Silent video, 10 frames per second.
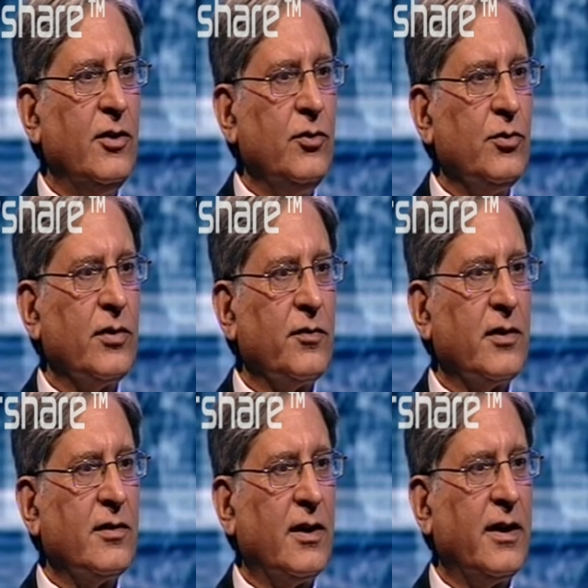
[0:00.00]
Yusuf
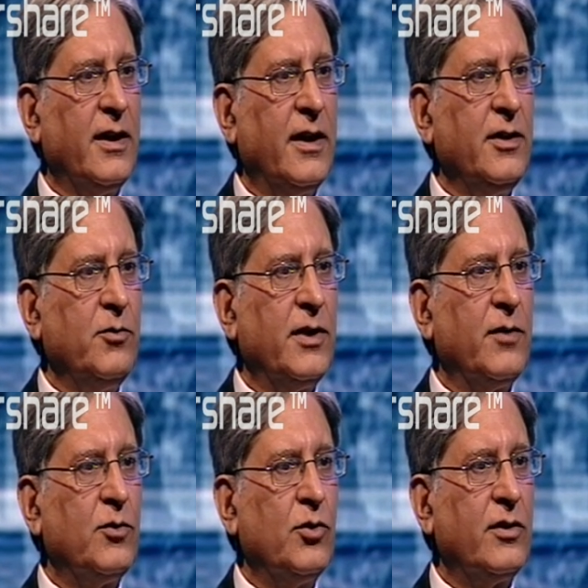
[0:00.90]
Raza Gilani would
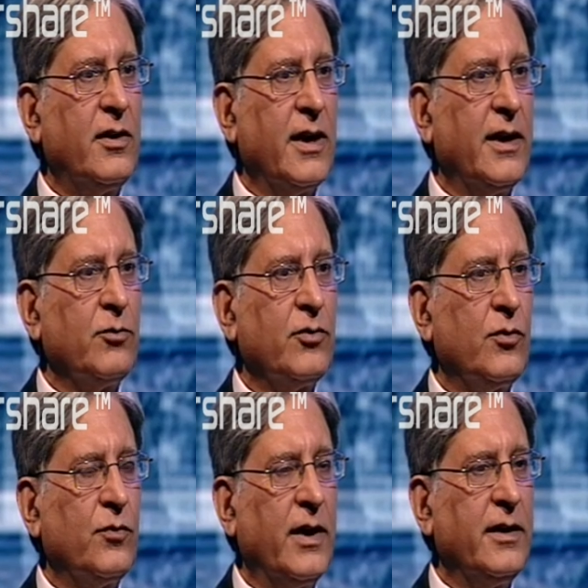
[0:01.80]
have good grounds
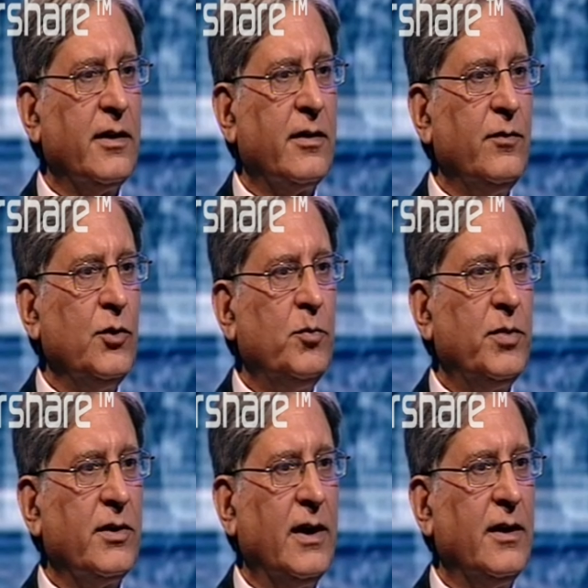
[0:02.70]
to file a
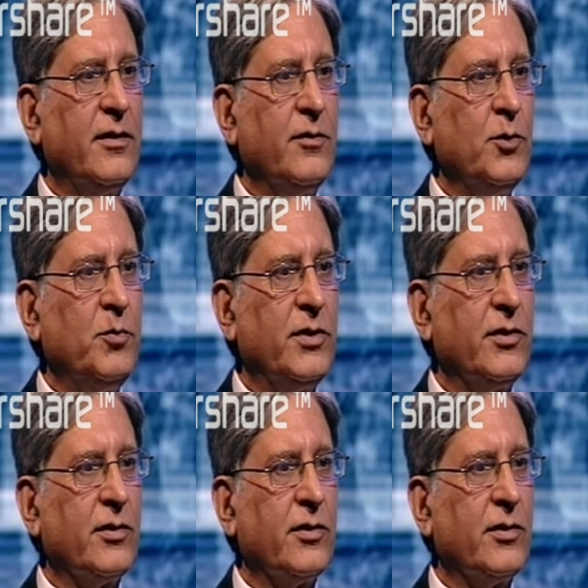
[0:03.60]
review petition